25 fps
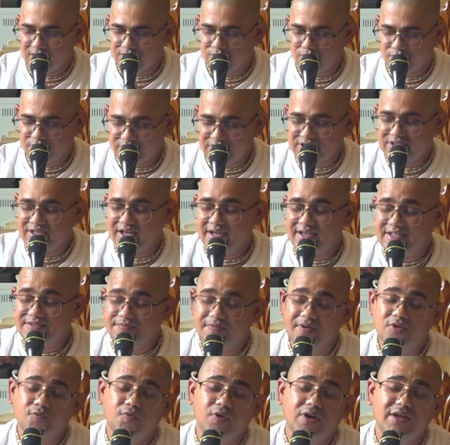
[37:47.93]
So Krishna is
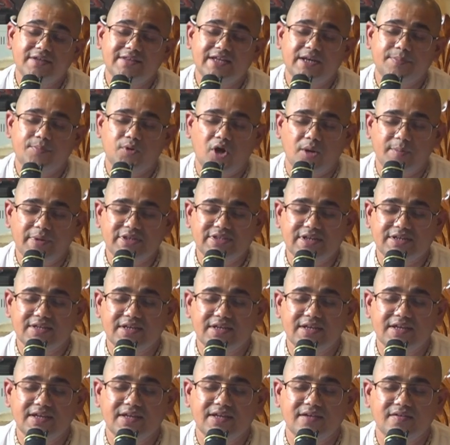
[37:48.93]
fulfilling that promise that
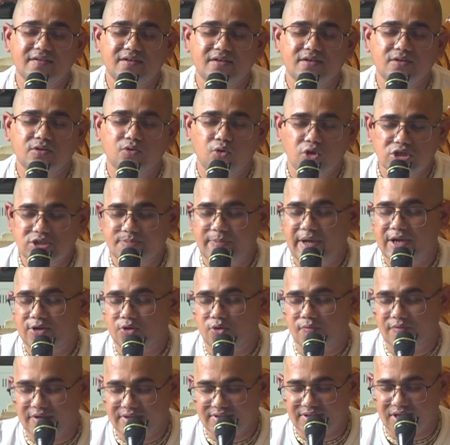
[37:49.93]
he goes back
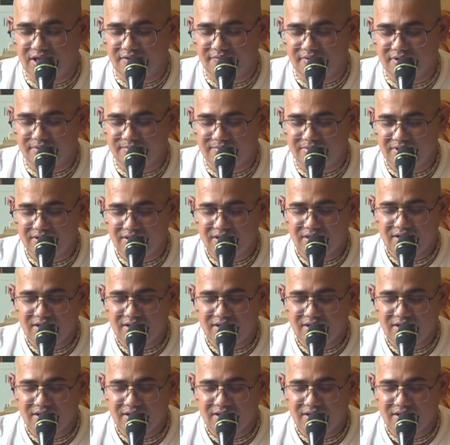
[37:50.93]
to Vrindavan.